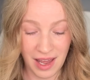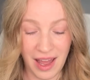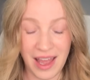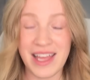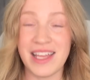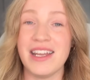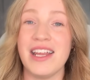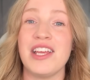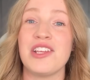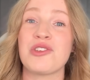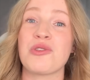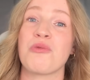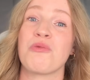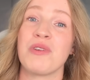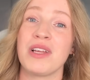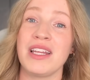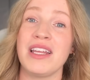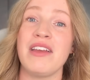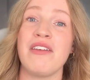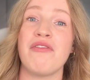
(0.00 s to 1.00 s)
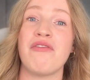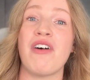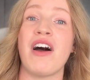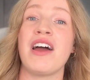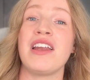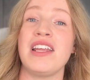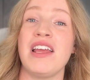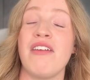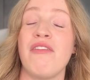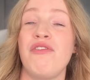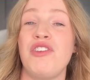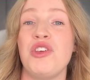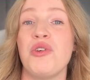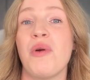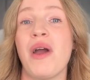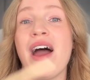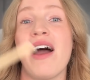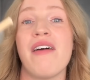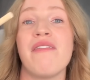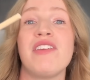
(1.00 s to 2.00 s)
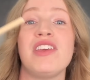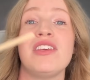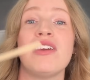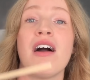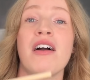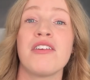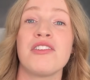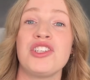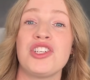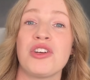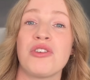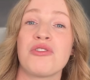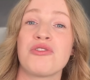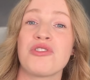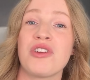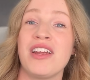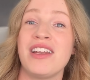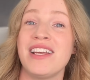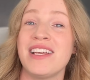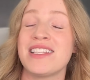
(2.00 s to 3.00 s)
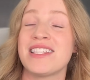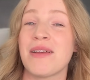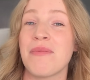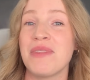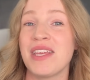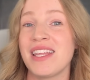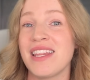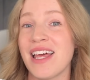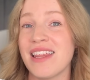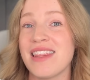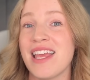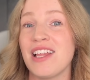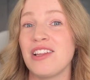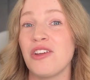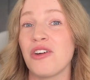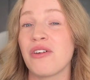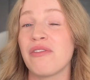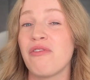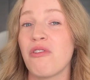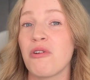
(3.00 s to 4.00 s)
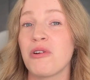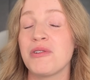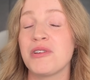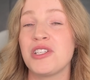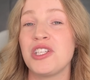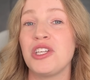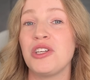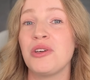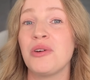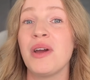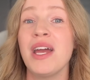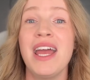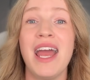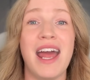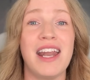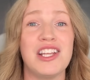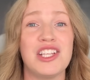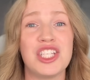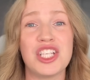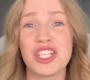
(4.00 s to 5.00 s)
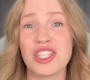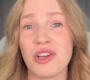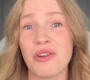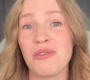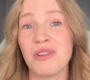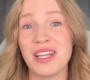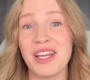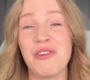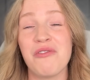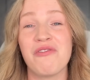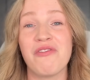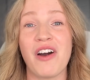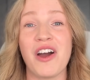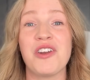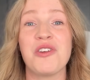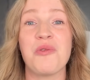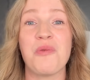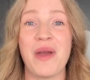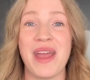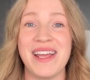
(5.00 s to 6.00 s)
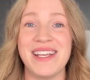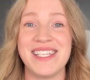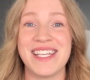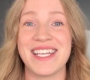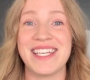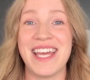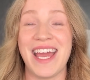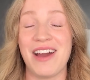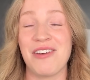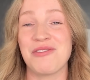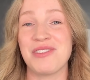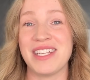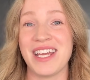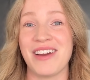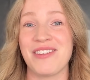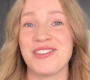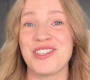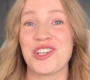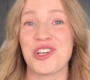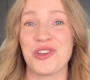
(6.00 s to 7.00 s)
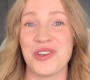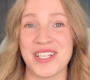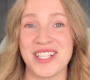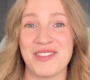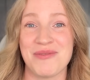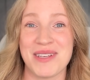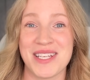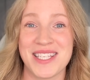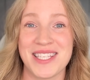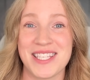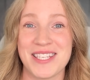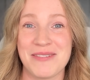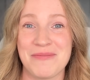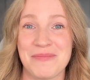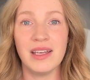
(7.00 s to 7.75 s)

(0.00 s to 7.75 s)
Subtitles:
It is really fun if you have young children. It's something that they look forward to, and it's just a really fun way to count down to Christmas.